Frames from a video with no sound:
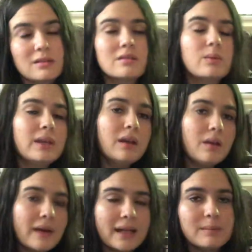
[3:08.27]
So we can
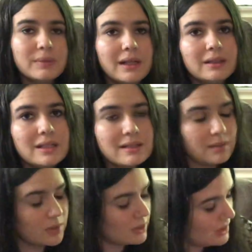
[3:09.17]
go ahead and plug these
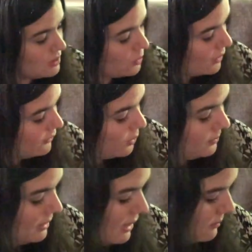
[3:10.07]
numbers into our
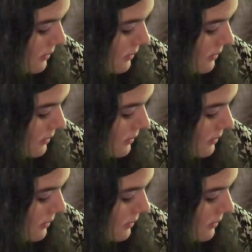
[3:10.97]
formula.